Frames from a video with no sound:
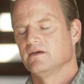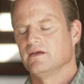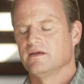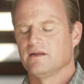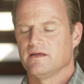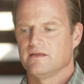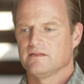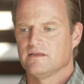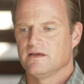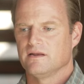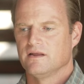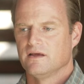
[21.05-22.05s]
And I think
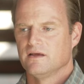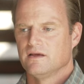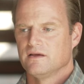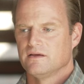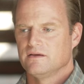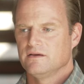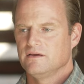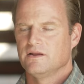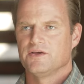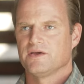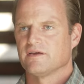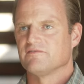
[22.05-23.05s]
that,
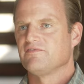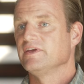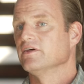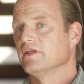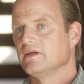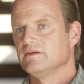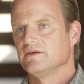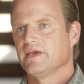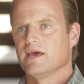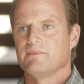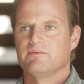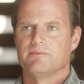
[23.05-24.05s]
you know, you can feel it. You
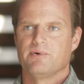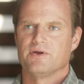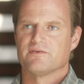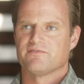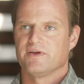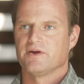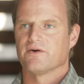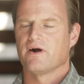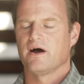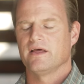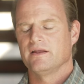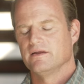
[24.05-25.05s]
can't maybe put your
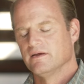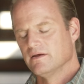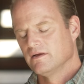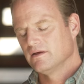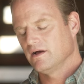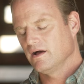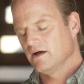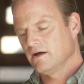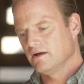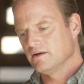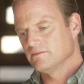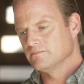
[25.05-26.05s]
finger on it,
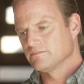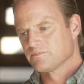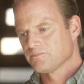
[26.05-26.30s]
um,